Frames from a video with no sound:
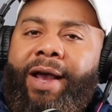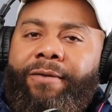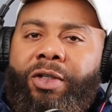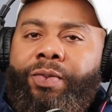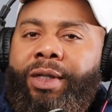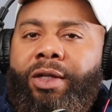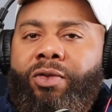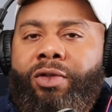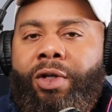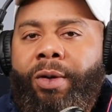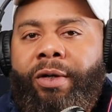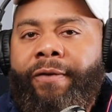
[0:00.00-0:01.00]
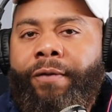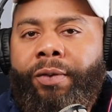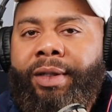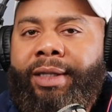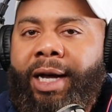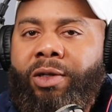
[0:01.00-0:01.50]
average, we lose 30 to
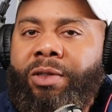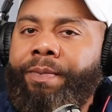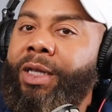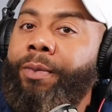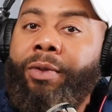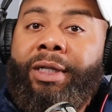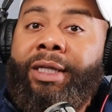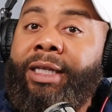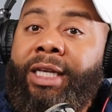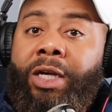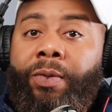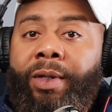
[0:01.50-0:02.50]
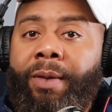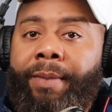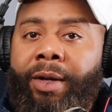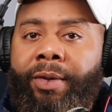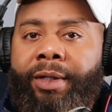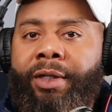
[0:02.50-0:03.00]
40,000 people a year in
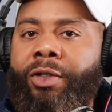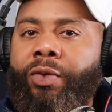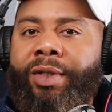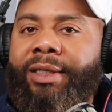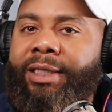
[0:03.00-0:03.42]
America due to